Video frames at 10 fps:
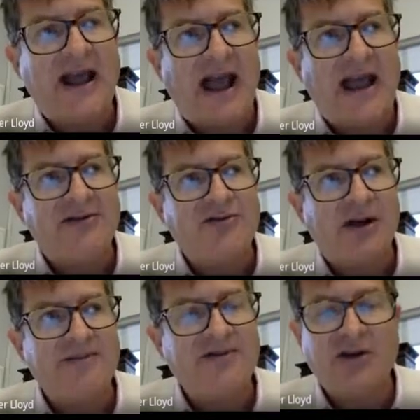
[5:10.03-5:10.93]
And
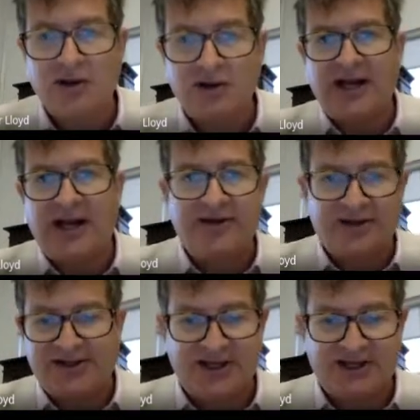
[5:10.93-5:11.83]
so she looked down at
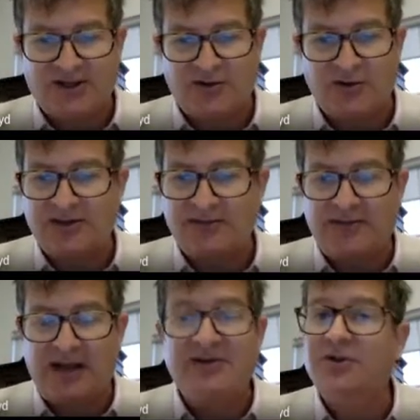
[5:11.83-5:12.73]
her test scores, and
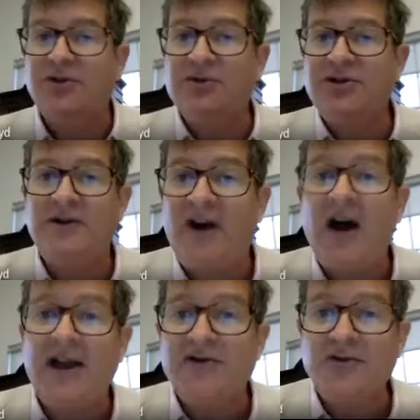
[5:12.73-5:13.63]
Matilda was doing
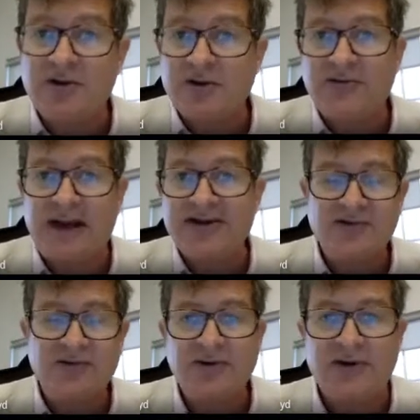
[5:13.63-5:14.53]
fine. She was good at maths, she
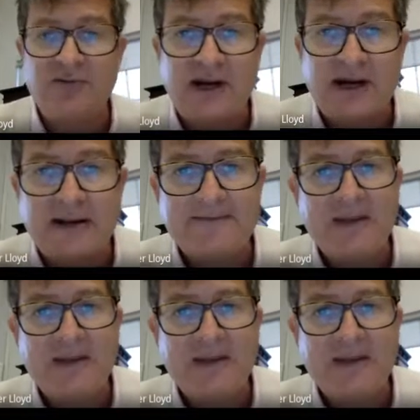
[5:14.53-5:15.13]
was good at reading.